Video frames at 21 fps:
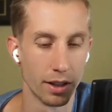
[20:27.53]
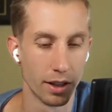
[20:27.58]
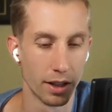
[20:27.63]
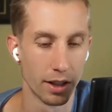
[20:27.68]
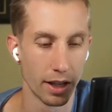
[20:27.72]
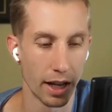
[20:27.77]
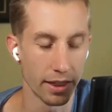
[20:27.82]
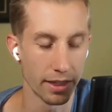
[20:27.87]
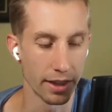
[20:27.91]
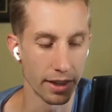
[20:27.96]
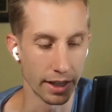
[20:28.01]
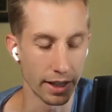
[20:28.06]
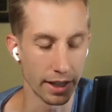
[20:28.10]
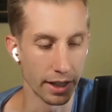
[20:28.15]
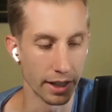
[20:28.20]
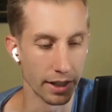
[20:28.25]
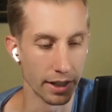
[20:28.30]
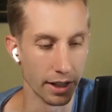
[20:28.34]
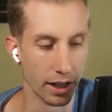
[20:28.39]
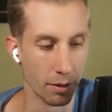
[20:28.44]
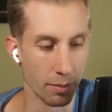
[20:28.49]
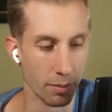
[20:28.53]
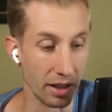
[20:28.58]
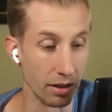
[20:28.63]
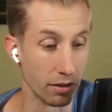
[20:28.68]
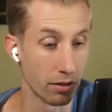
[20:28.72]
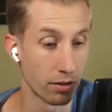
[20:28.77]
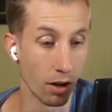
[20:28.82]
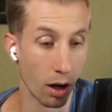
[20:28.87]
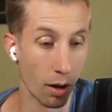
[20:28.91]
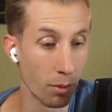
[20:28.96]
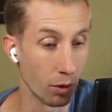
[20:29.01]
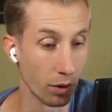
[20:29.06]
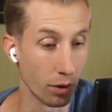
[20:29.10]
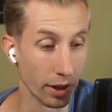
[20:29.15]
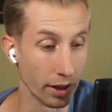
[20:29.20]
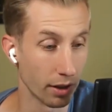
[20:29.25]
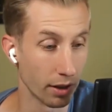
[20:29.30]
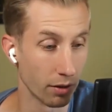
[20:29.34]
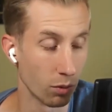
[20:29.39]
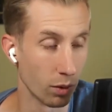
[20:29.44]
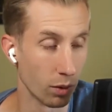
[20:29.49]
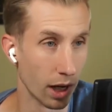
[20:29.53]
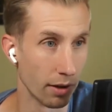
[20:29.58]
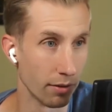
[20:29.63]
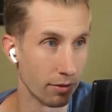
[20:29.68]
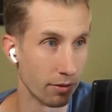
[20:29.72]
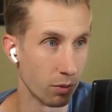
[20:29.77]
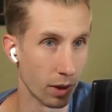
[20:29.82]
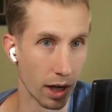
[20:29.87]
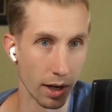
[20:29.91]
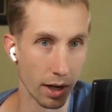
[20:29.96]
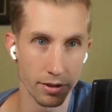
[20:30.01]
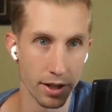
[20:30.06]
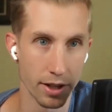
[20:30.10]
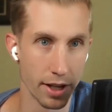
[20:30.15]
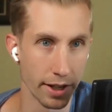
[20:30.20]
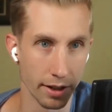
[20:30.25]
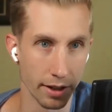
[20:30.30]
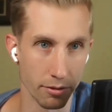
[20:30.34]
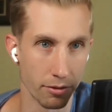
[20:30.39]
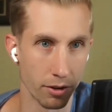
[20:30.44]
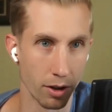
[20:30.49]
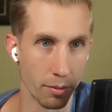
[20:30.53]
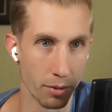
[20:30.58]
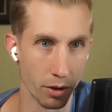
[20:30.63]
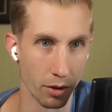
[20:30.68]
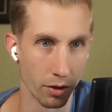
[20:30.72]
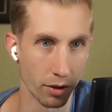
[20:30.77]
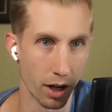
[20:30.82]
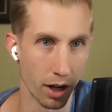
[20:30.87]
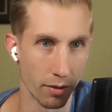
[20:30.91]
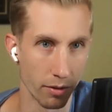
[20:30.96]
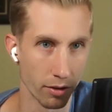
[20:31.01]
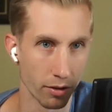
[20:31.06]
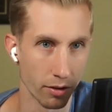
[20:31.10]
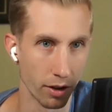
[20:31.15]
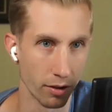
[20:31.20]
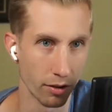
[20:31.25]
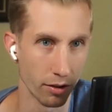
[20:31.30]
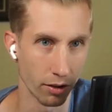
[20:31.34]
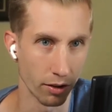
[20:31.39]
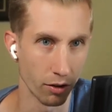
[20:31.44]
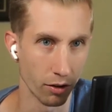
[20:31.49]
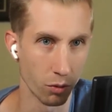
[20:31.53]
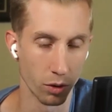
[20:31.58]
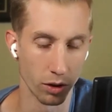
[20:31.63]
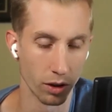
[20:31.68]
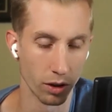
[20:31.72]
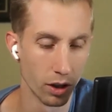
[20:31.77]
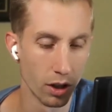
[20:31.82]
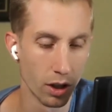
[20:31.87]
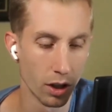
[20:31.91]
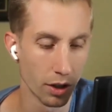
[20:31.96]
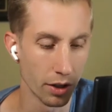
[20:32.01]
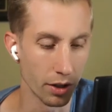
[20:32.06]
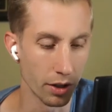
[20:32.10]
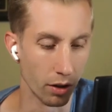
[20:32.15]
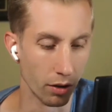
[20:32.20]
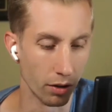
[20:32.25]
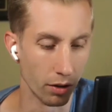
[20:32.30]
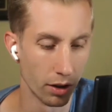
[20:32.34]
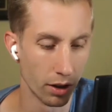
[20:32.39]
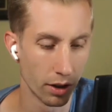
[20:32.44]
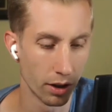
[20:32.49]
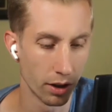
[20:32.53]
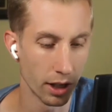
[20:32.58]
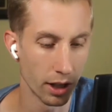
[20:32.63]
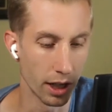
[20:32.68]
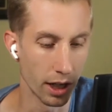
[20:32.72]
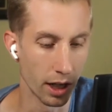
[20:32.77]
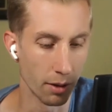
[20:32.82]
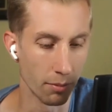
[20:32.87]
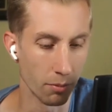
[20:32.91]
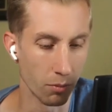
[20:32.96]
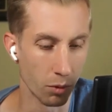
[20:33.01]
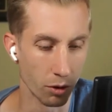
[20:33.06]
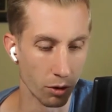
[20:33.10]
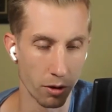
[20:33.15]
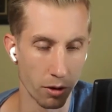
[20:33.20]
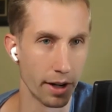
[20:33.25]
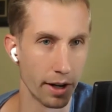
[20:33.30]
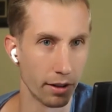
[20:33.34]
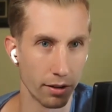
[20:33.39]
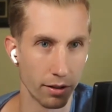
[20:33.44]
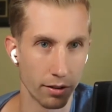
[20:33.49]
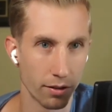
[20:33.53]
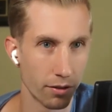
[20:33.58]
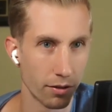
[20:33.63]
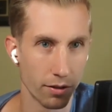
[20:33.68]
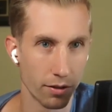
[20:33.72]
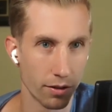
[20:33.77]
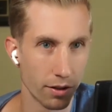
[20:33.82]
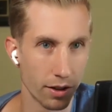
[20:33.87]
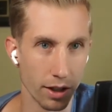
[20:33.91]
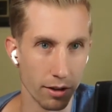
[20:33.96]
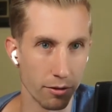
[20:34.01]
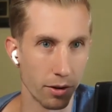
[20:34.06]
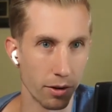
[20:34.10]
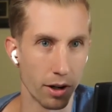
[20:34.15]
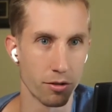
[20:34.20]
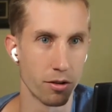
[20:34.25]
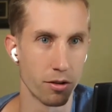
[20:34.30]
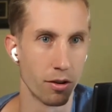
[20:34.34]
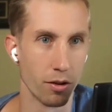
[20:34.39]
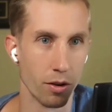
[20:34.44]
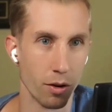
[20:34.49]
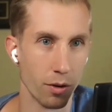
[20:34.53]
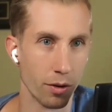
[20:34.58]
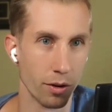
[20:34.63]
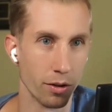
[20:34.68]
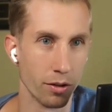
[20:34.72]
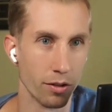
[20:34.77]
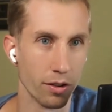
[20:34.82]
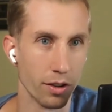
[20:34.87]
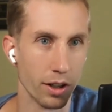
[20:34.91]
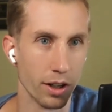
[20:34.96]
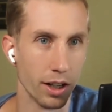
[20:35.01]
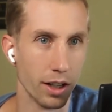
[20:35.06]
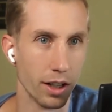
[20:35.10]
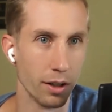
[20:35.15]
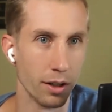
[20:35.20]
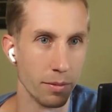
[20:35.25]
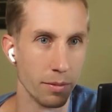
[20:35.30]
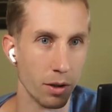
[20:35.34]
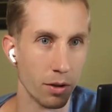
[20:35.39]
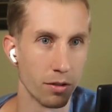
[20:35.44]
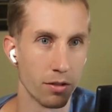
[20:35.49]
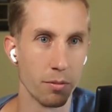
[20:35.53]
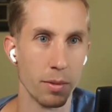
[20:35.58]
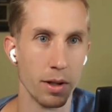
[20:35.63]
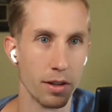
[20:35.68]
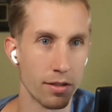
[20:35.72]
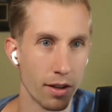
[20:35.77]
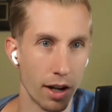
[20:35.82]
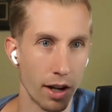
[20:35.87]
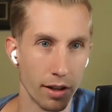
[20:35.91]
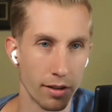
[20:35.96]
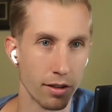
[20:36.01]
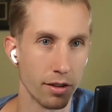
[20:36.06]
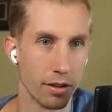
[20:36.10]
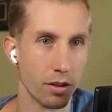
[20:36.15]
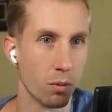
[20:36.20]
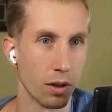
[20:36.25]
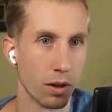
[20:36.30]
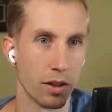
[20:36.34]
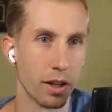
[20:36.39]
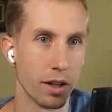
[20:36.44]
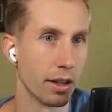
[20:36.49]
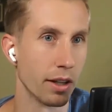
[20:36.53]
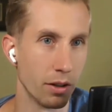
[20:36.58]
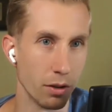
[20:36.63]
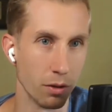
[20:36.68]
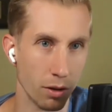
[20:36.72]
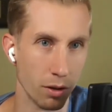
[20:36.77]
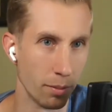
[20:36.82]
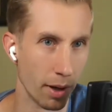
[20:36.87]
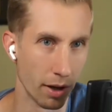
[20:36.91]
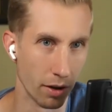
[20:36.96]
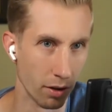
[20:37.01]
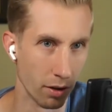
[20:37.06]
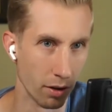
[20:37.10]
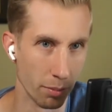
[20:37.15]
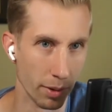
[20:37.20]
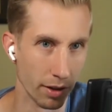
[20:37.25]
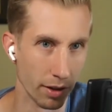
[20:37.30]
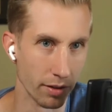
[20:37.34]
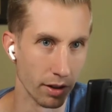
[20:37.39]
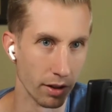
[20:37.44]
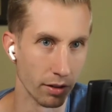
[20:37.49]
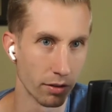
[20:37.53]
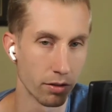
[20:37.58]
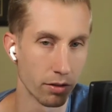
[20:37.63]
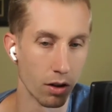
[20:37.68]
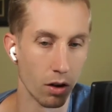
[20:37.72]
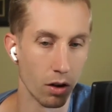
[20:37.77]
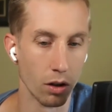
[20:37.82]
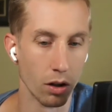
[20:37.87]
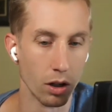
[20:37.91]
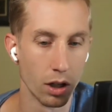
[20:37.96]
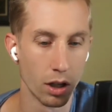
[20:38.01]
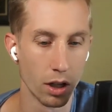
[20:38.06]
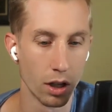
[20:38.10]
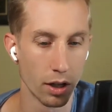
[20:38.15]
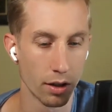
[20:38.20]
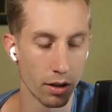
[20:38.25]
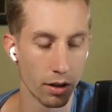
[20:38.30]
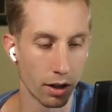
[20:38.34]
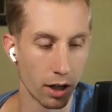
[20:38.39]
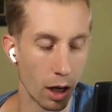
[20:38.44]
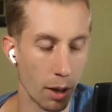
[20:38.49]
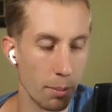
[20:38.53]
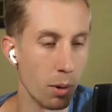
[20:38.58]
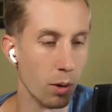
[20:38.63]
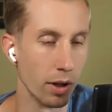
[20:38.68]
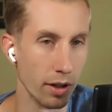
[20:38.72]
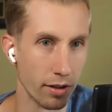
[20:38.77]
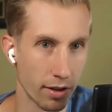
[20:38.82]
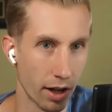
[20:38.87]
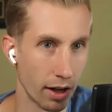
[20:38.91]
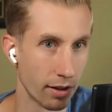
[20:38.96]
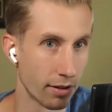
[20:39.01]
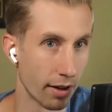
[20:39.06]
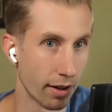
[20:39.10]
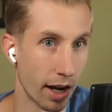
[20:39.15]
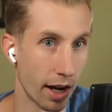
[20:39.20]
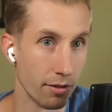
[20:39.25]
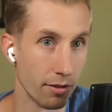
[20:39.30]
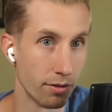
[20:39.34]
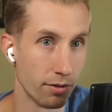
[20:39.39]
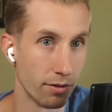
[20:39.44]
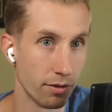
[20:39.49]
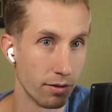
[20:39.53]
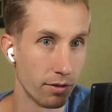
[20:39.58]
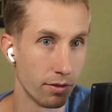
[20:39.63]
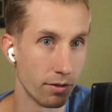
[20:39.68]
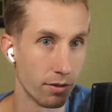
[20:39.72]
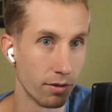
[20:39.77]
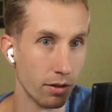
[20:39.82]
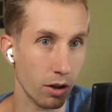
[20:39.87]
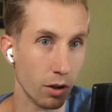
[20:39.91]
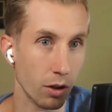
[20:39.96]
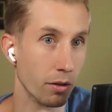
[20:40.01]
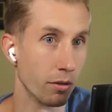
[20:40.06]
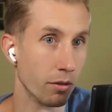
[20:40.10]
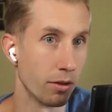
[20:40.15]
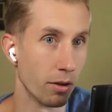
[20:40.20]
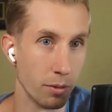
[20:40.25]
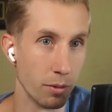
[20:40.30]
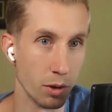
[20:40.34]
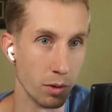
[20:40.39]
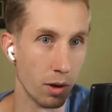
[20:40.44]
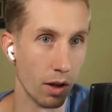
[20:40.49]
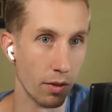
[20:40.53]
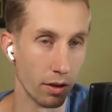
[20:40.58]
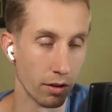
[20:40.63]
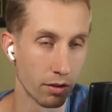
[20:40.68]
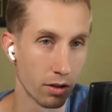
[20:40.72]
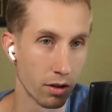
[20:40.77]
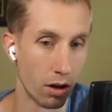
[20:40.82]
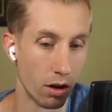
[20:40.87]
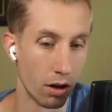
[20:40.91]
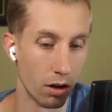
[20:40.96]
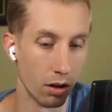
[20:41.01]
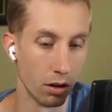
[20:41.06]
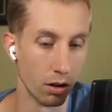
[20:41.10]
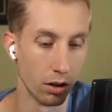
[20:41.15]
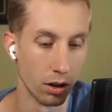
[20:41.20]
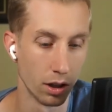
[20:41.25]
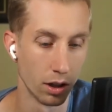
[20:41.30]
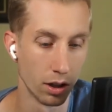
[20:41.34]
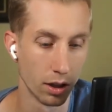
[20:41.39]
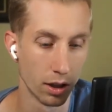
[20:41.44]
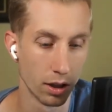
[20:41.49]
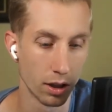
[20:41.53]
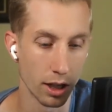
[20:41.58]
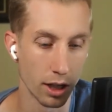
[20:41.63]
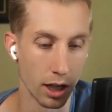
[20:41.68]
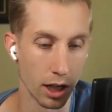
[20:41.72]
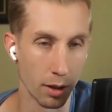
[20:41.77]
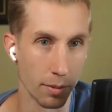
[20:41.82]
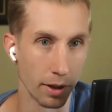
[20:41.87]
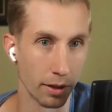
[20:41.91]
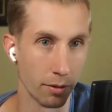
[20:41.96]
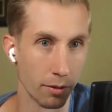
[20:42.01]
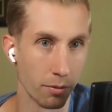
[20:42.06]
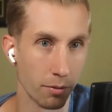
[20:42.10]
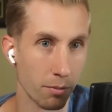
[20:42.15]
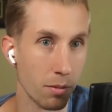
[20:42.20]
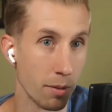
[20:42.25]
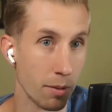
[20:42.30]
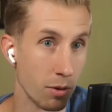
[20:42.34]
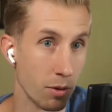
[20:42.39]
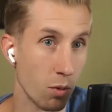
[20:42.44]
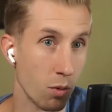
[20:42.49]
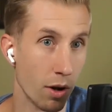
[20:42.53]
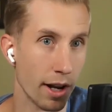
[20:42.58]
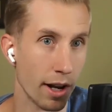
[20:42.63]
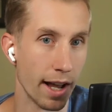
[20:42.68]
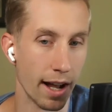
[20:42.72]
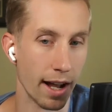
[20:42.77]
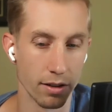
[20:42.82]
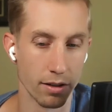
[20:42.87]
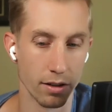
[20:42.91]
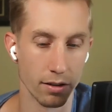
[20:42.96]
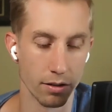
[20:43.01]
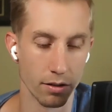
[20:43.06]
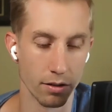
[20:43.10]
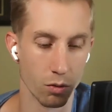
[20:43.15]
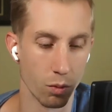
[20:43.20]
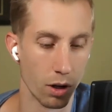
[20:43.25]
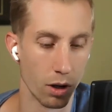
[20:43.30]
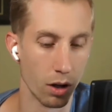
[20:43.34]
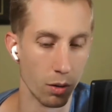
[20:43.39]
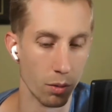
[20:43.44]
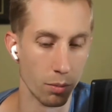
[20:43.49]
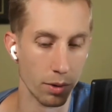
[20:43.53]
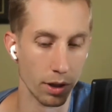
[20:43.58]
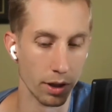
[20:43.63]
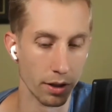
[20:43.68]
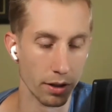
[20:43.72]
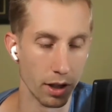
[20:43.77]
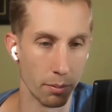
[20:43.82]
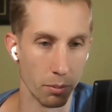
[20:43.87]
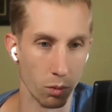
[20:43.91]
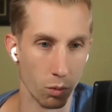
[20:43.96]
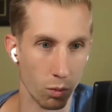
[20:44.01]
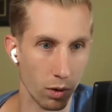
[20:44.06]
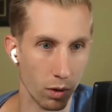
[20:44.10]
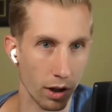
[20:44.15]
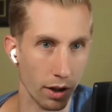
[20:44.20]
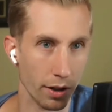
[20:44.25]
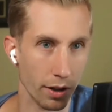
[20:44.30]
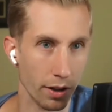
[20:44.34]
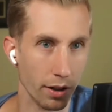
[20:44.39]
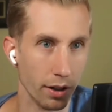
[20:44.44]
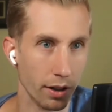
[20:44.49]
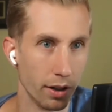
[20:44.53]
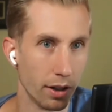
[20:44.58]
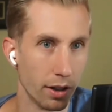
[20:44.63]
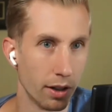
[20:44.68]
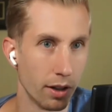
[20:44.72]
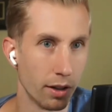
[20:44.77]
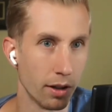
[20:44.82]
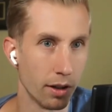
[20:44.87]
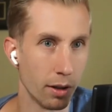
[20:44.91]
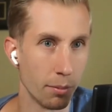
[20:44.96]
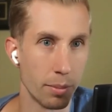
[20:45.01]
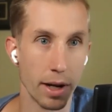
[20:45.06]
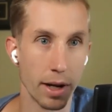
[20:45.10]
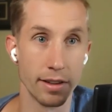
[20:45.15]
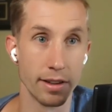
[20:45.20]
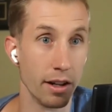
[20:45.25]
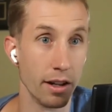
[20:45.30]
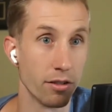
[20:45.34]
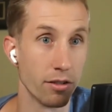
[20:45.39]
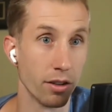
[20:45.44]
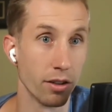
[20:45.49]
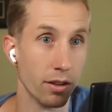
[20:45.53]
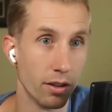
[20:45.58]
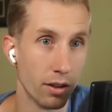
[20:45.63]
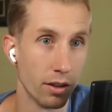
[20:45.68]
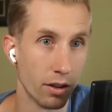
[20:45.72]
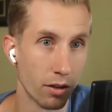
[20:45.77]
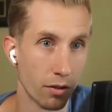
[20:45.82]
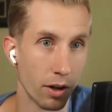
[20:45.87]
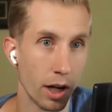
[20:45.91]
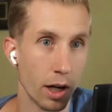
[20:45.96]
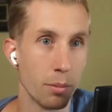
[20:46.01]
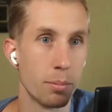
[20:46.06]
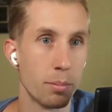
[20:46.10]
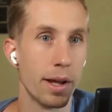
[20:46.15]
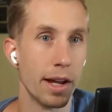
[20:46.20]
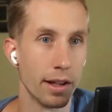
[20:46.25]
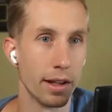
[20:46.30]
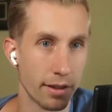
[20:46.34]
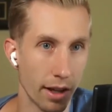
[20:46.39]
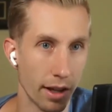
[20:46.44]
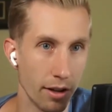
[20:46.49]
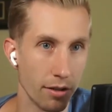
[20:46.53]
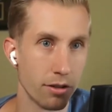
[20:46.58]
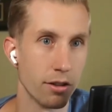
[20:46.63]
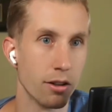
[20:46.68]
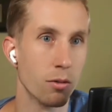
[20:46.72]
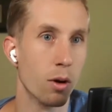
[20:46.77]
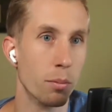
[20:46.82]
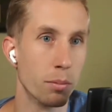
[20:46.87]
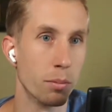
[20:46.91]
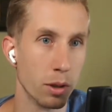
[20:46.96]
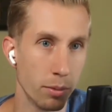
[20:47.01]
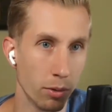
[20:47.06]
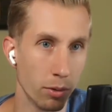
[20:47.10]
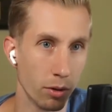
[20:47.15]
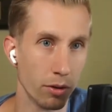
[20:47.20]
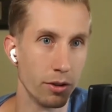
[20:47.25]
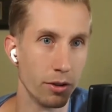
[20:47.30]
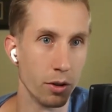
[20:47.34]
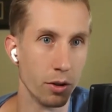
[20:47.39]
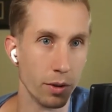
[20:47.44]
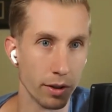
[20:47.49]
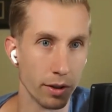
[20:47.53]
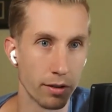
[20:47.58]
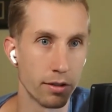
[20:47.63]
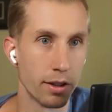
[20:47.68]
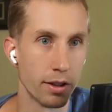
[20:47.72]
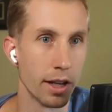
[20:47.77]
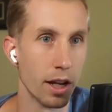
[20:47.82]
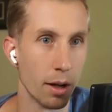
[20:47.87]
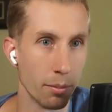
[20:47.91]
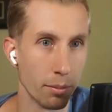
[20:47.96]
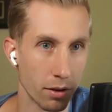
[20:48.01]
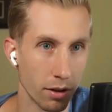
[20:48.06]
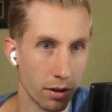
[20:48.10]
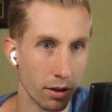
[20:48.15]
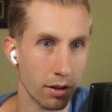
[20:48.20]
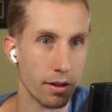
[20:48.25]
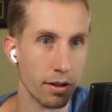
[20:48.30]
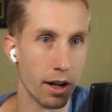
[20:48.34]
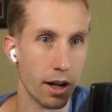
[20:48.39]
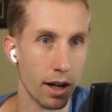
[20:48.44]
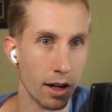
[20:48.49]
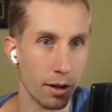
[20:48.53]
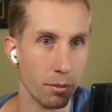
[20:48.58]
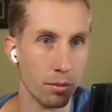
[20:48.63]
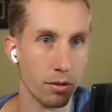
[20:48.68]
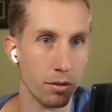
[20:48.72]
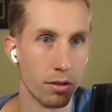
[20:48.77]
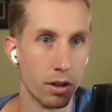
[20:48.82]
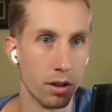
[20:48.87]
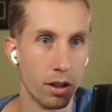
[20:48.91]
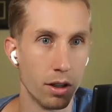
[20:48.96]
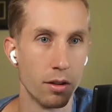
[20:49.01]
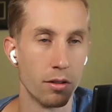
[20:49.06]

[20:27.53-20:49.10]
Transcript: I think in um, in summary, what I've what I've taken from your conversation, because we're you know um, we're trying to give restaurant owners uh, you know some insights into what they can do to better their business. So a couple insights that I've learned from you on this call um, and maybe you want to add to this as well. But number one, pay attention, right? Pay attention to what people are doing. Stay up to the times.